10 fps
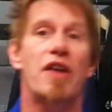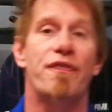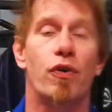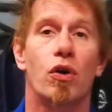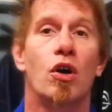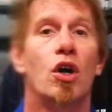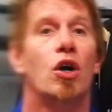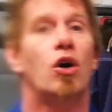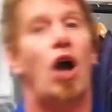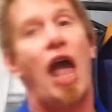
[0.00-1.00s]

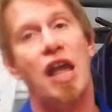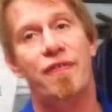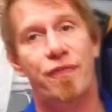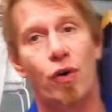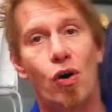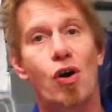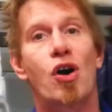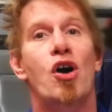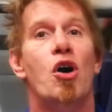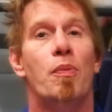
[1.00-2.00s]
A4,
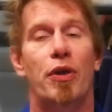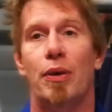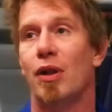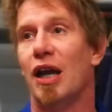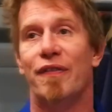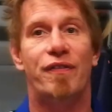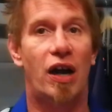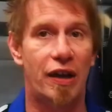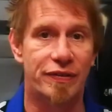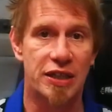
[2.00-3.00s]
but they were like
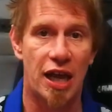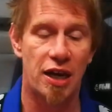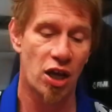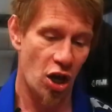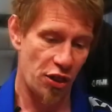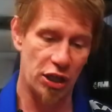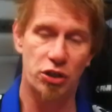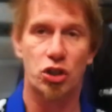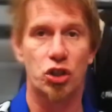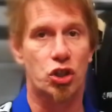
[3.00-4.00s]
5'10", and they
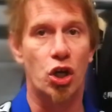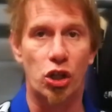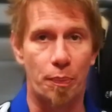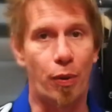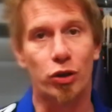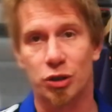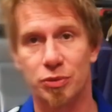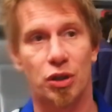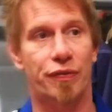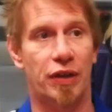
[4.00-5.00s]
used to just cut the
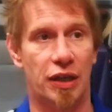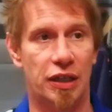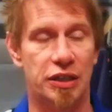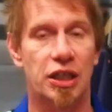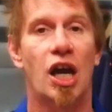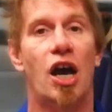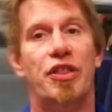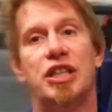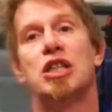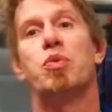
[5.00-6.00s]
bottoms off the gis. And
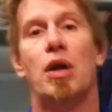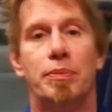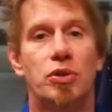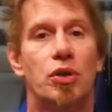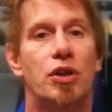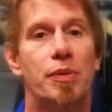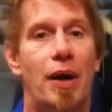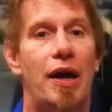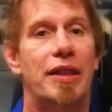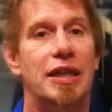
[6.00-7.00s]
this is what I'm talking
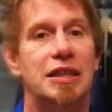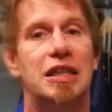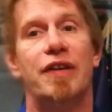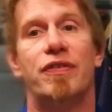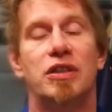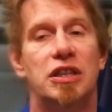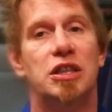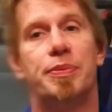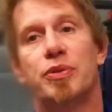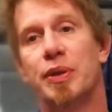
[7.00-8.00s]
about in these differences
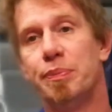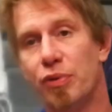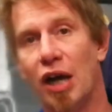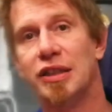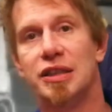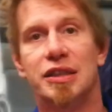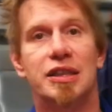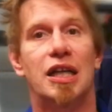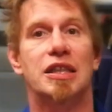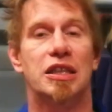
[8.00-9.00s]
between brands and
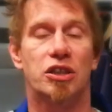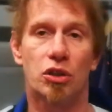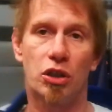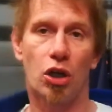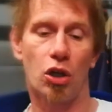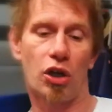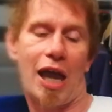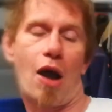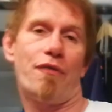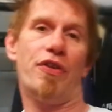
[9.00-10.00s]
sizing, so you've got to look
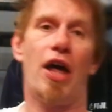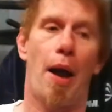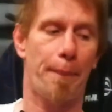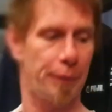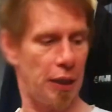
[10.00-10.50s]
out for that.